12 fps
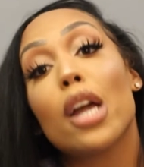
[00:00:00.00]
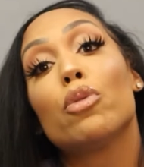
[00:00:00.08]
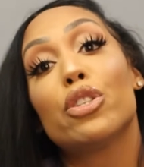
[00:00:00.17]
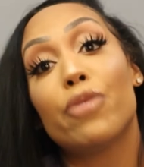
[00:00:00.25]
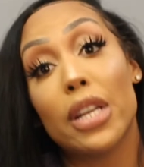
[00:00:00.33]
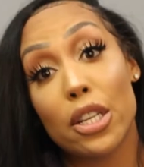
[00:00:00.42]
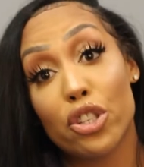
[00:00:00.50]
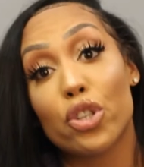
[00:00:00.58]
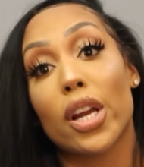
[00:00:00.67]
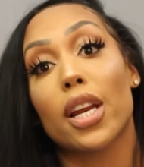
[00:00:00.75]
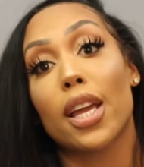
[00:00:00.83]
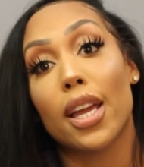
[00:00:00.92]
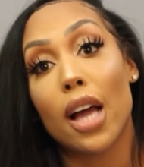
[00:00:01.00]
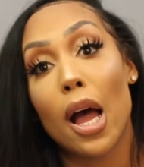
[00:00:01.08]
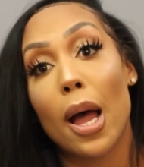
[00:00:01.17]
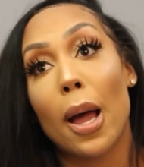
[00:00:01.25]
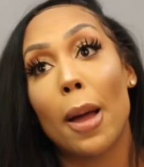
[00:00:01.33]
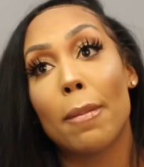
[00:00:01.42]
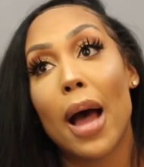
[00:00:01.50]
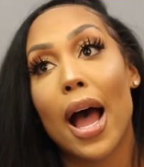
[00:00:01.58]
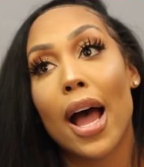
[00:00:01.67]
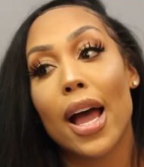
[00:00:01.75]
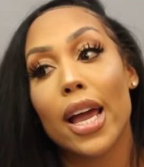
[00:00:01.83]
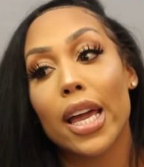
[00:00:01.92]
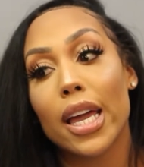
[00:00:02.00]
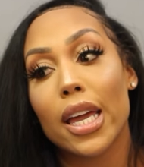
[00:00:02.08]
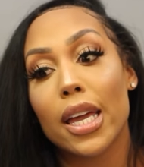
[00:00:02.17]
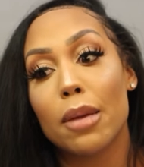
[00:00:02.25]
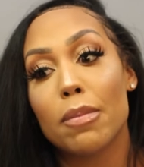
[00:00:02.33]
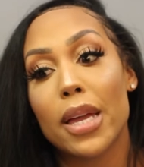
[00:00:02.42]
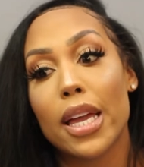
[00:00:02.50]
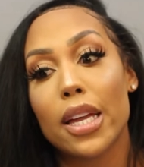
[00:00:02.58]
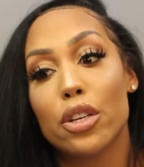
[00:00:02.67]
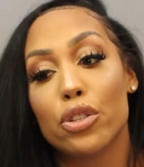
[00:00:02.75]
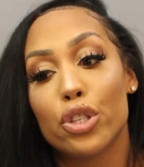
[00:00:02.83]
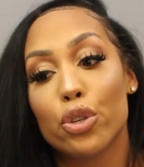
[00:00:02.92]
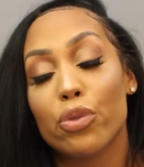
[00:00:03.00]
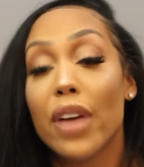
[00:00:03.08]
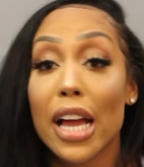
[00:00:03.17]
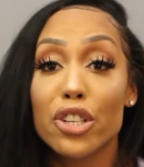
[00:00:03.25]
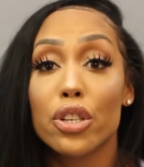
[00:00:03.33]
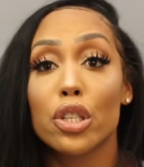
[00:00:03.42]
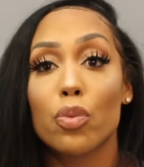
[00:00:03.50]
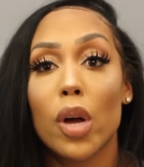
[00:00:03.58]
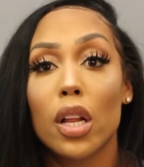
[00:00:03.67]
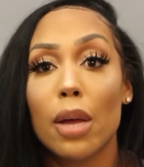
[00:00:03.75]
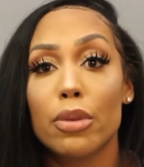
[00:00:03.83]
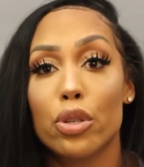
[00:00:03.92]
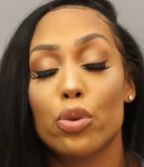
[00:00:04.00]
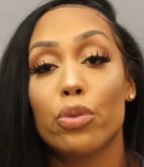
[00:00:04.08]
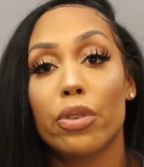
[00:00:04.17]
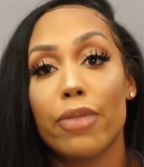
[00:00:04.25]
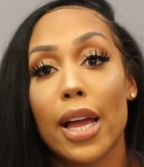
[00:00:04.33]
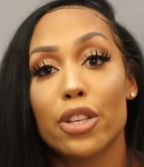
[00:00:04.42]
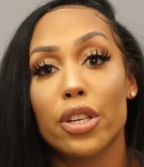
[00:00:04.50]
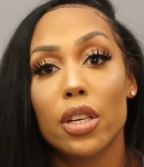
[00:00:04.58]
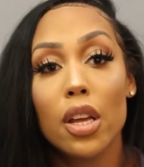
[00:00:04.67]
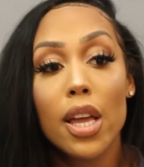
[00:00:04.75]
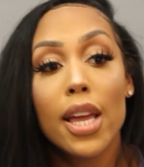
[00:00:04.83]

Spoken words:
It was fitness training. Okay. I'm into fashion as well. I went to school for fashion.